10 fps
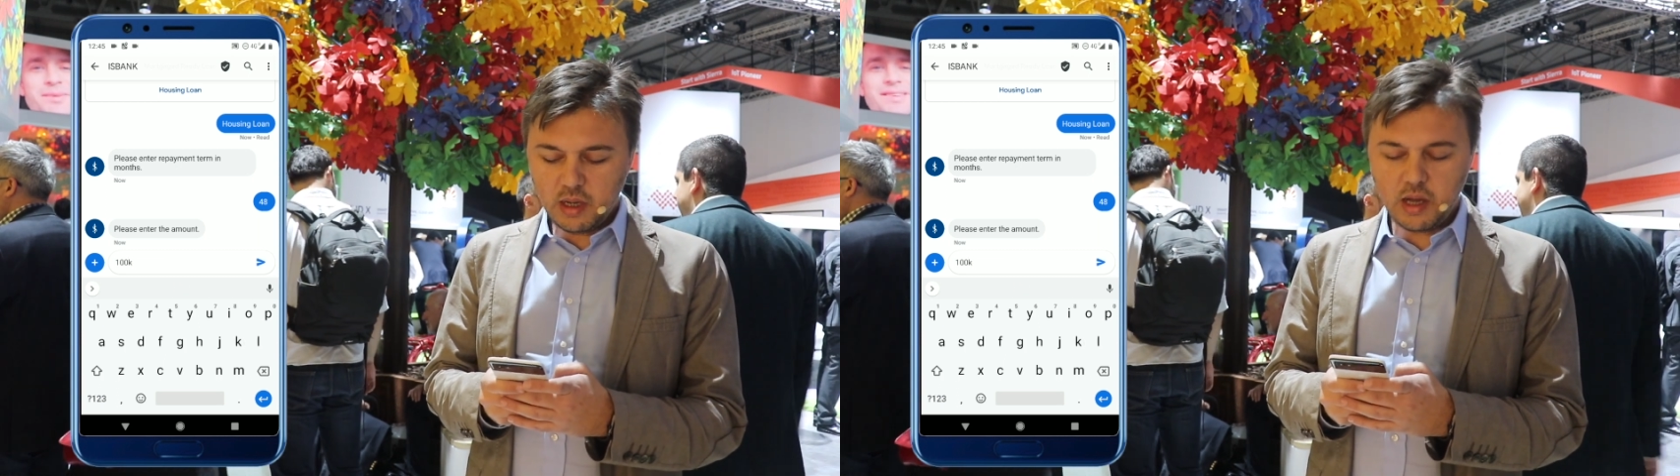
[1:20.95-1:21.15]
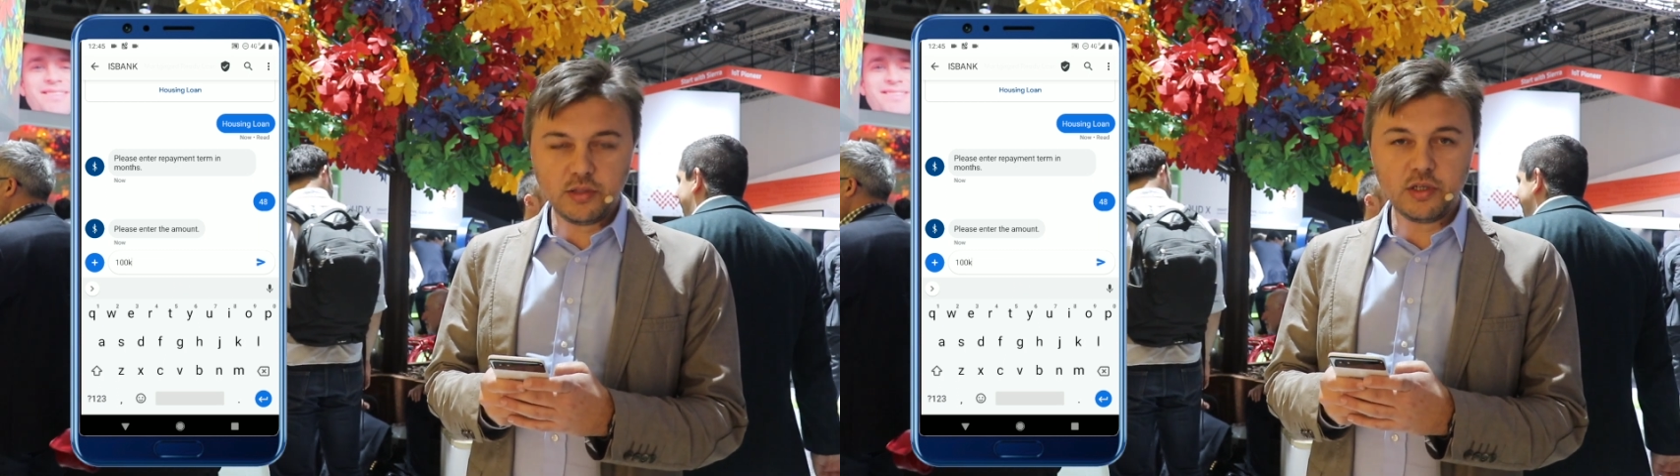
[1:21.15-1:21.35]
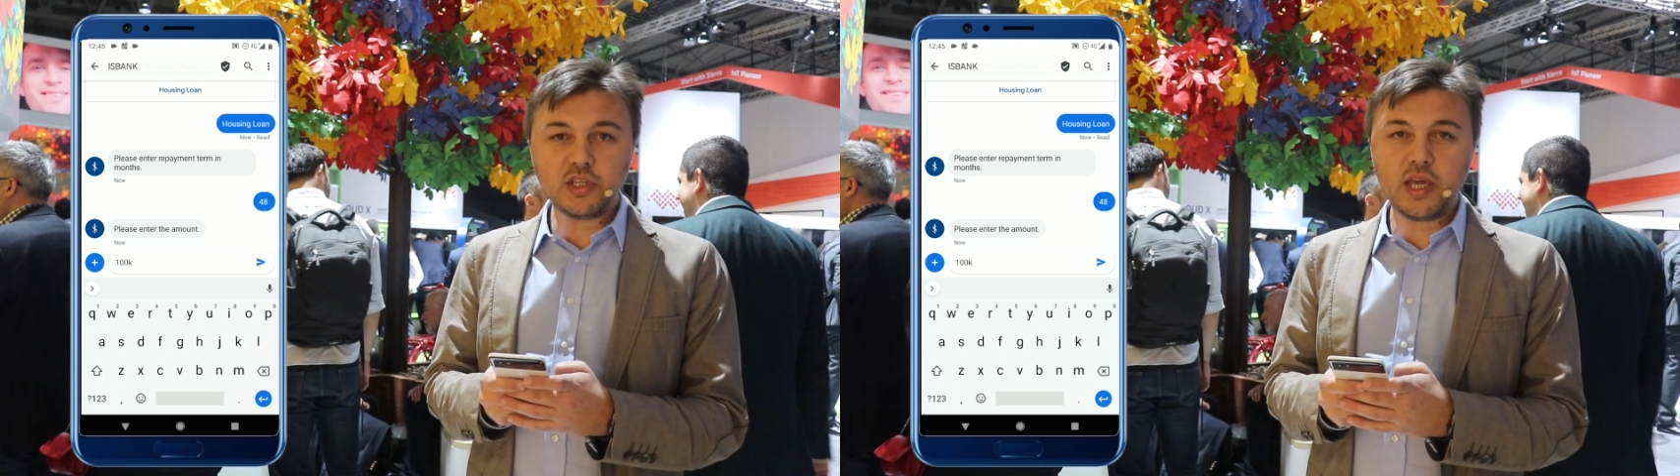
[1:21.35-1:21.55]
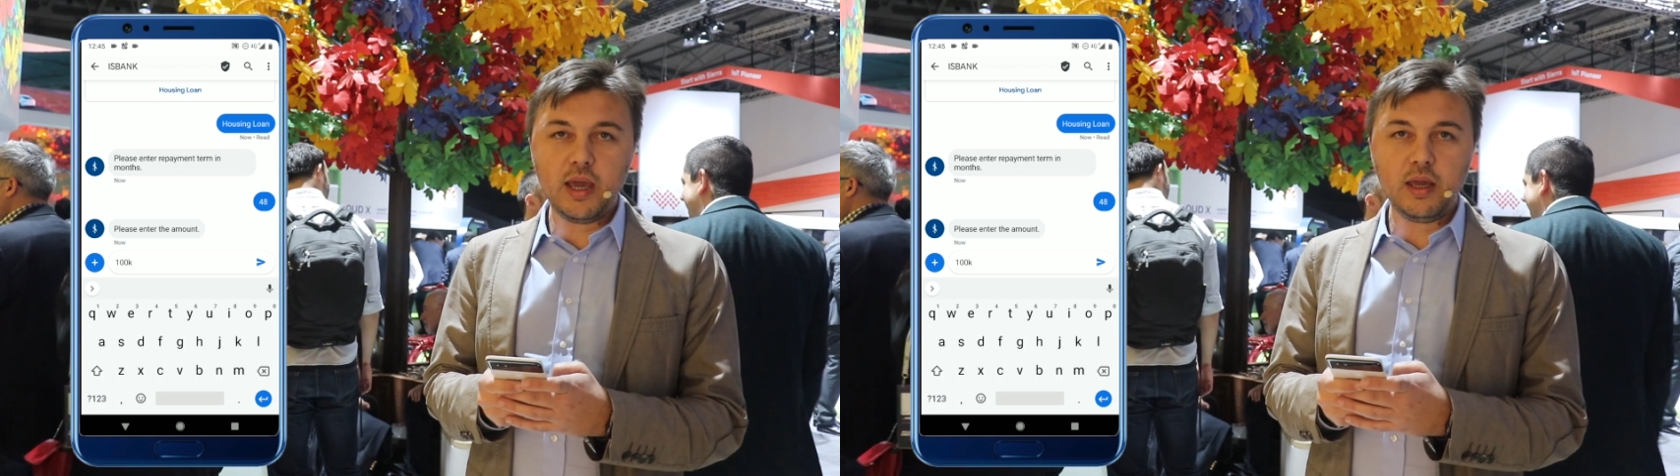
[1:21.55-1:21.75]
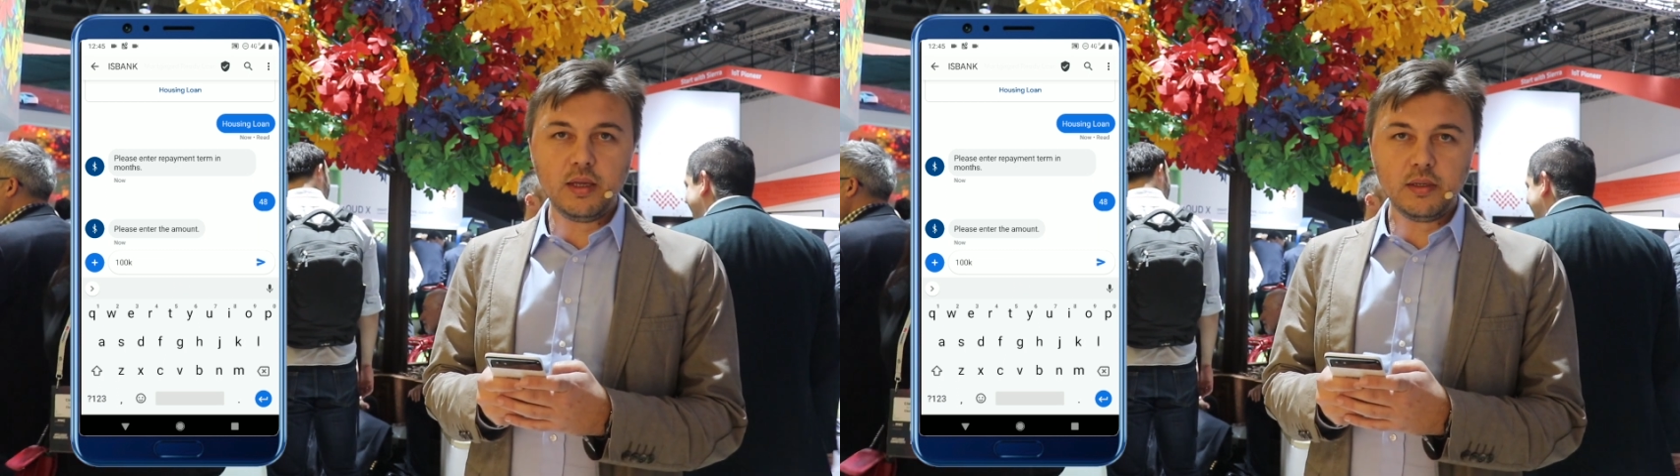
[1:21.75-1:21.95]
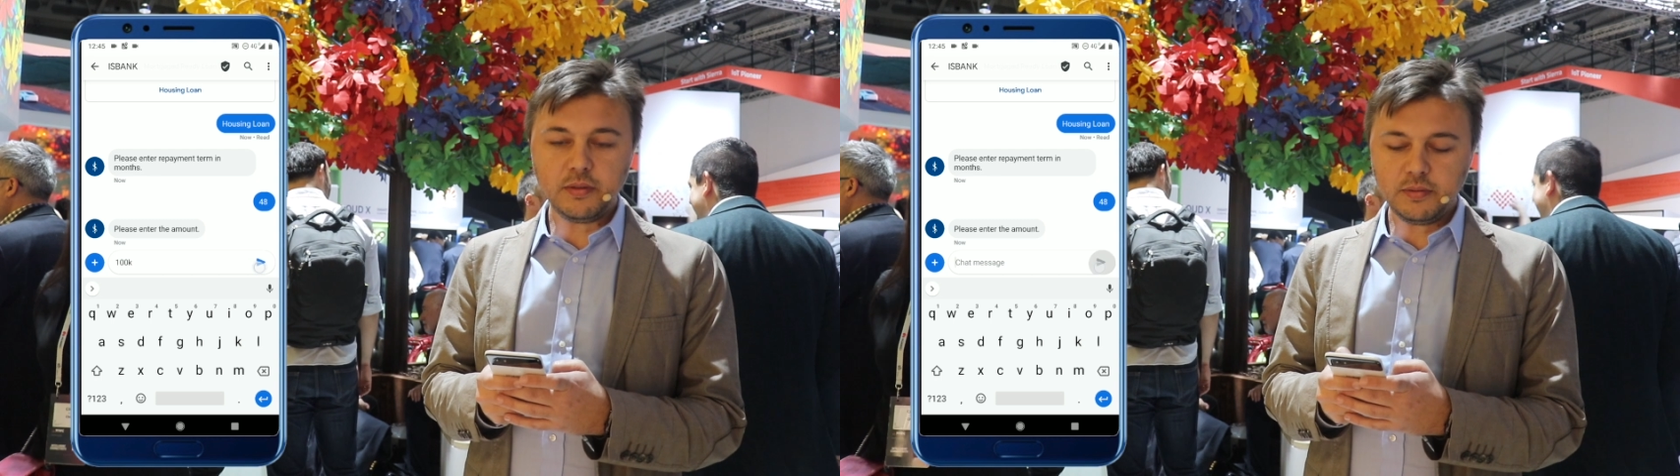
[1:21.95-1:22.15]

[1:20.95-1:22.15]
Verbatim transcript: 100K,